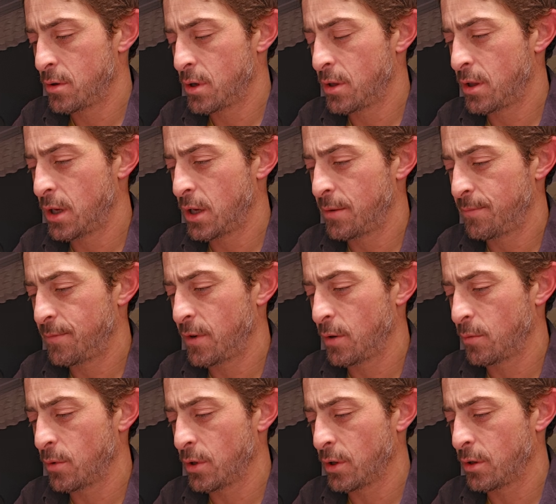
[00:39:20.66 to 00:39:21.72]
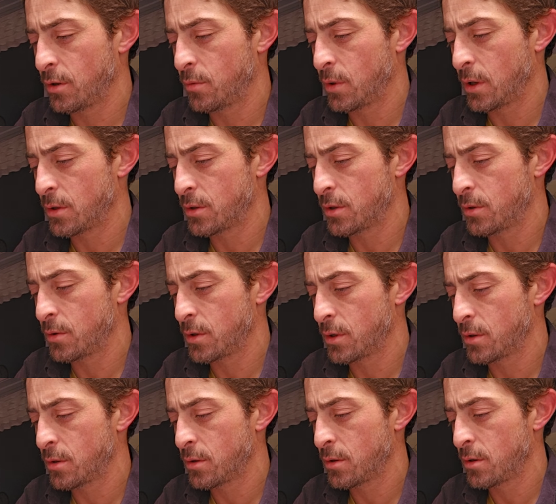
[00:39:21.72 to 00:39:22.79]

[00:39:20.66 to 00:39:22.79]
I think it felt really good while I was doing it.